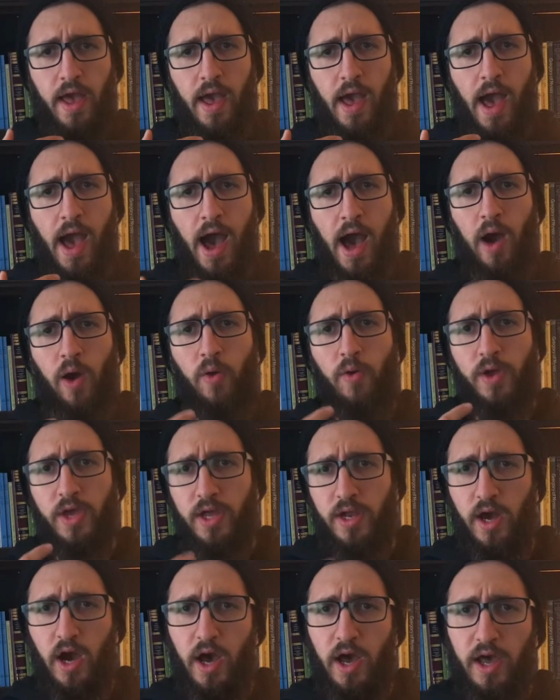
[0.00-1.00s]
how can
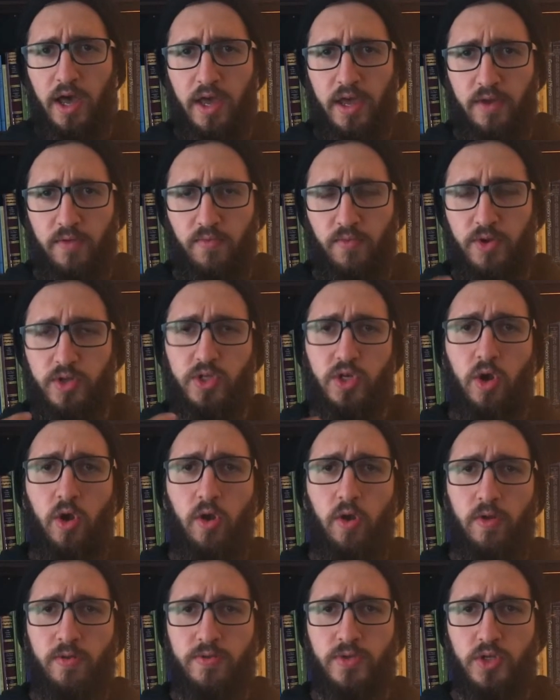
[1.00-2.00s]
I
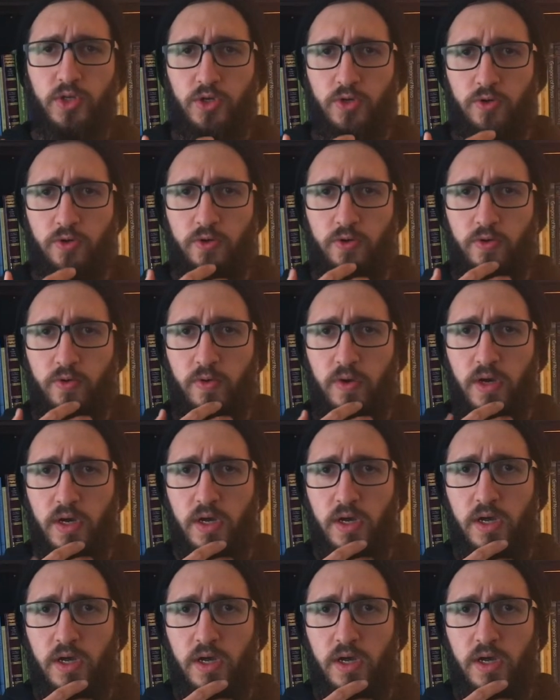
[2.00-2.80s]
return to